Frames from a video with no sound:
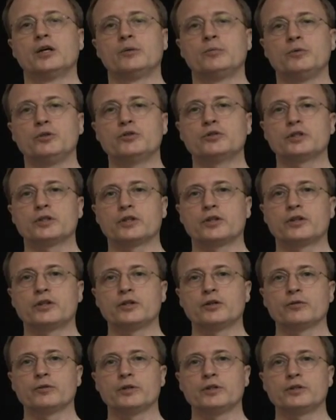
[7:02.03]
music
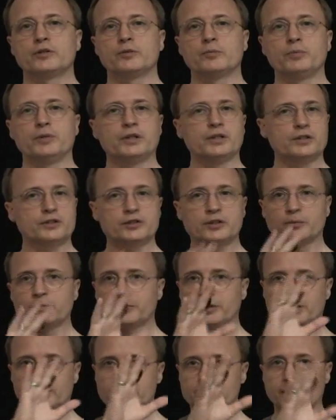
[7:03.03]
theory to being
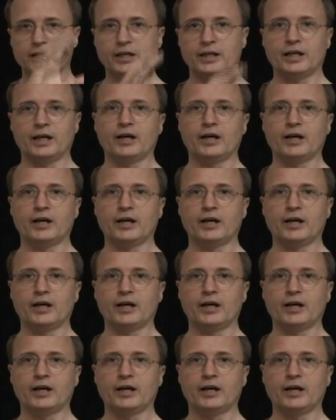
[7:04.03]
something that's kind